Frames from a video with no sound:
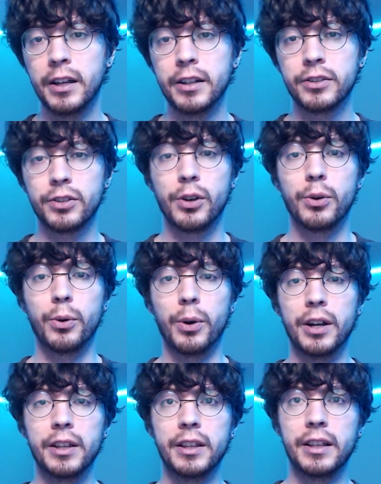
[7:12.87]
So
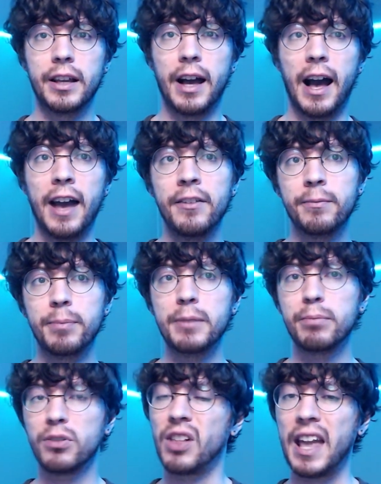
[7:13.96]
I've been
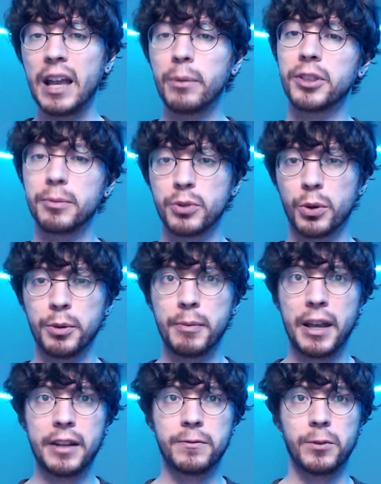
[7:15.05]
playing with Absorbing
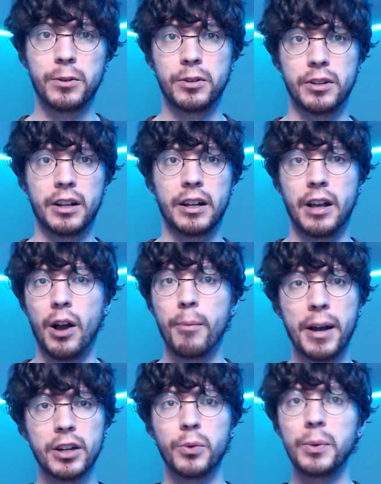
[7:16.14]
Man for
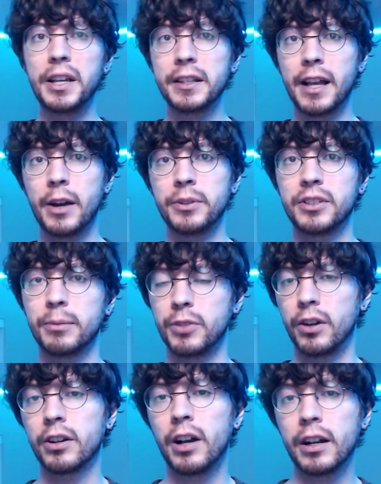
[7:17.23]
about a week now in some
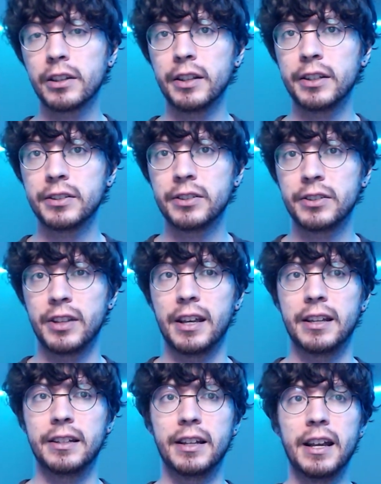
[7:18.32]
Darkhawk lists,
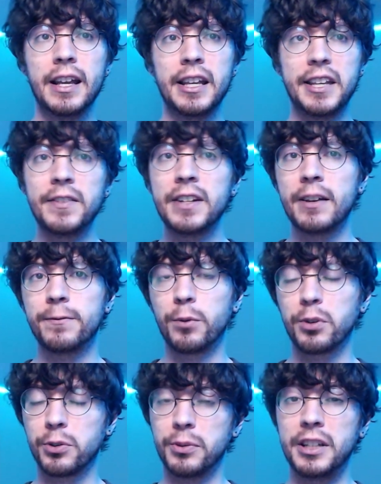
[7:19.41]
and even at
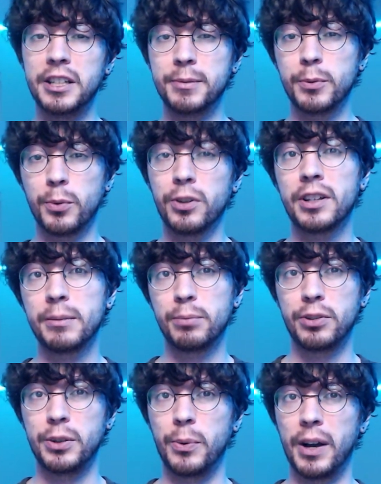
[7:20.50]
4/3 he's been working
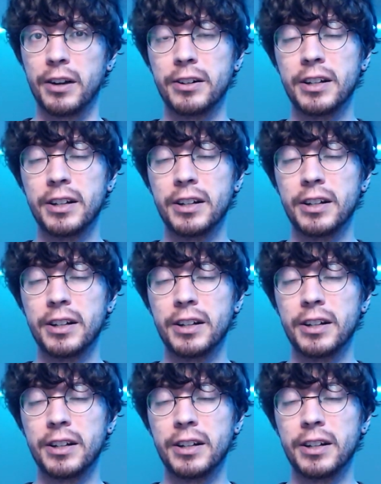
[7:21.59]
pretty well.